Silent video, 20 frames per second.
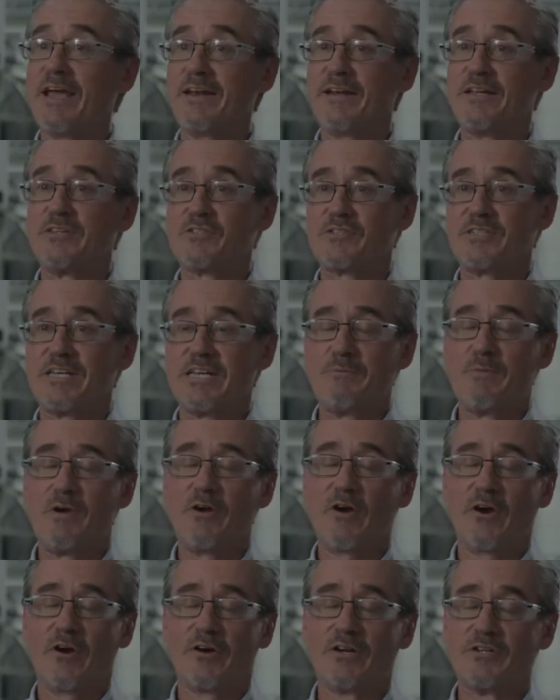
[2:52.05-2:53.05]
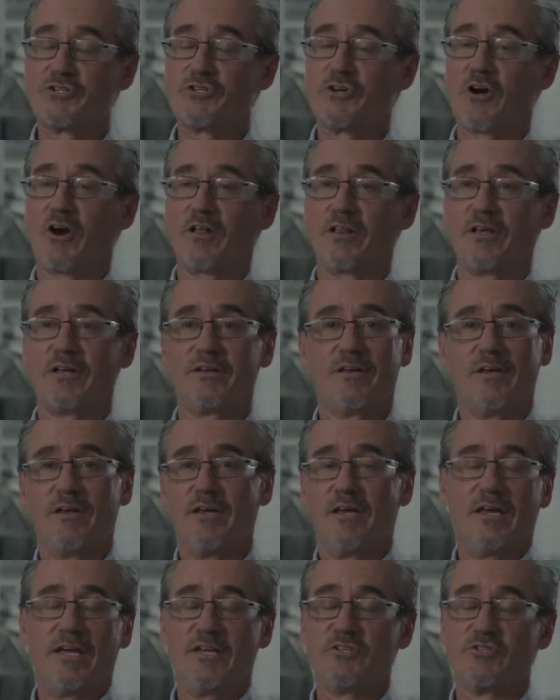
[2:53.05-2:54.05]
maintenance team here in Charlotte
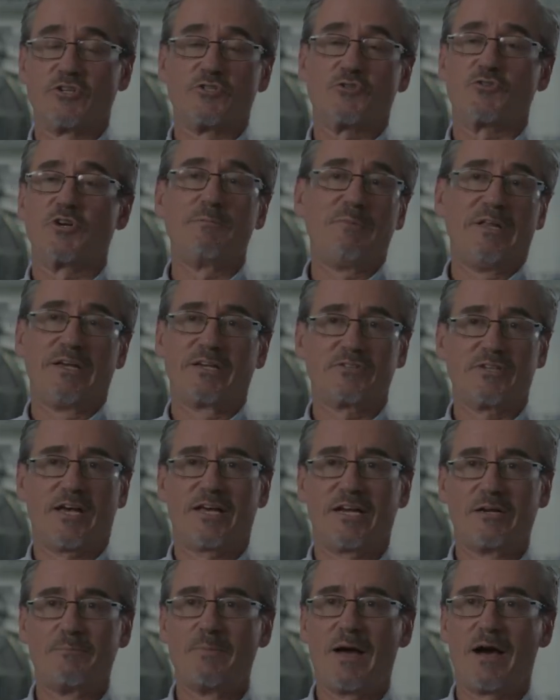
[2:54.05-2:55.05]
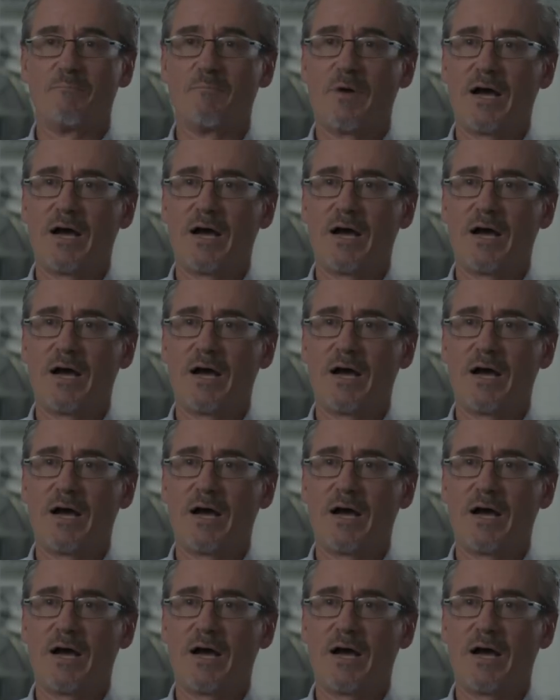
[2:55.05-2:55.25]
is extremely excited about